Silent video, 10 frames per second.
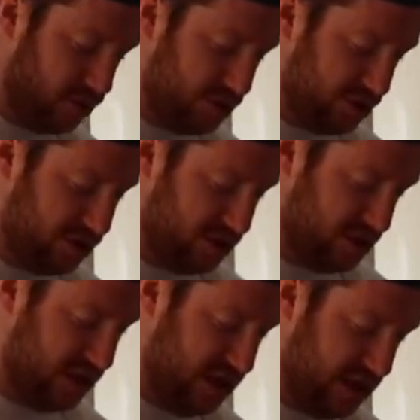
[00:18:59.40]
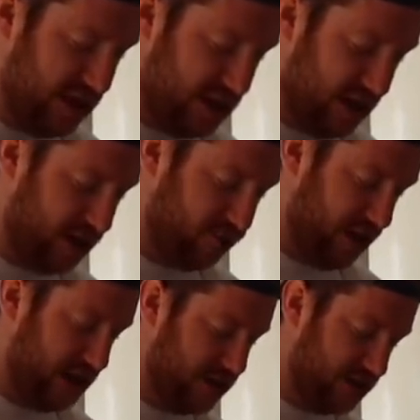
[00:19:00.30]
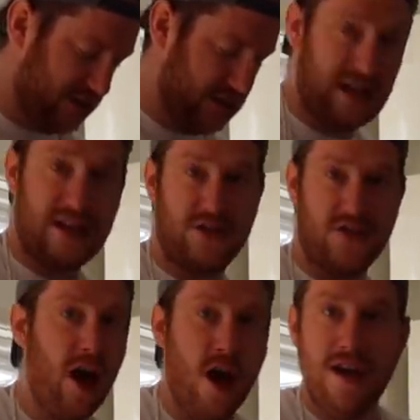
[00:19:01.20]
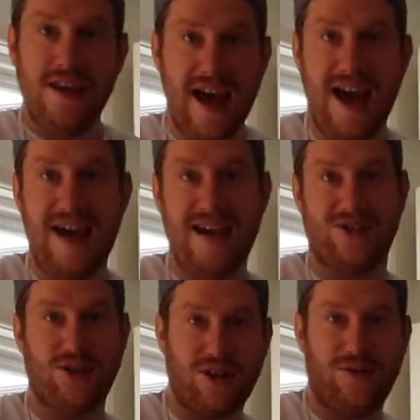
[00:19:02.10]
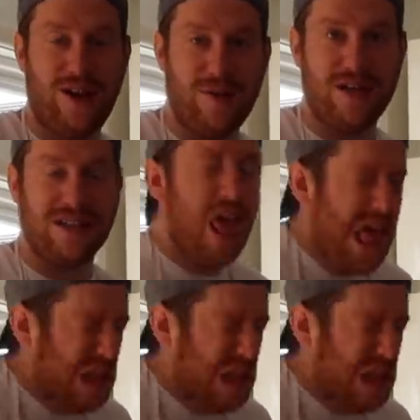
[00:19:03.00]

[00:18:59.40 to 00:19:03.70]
always used to sneak in like raisins and that sort of like, yes, chocolate flapjacks.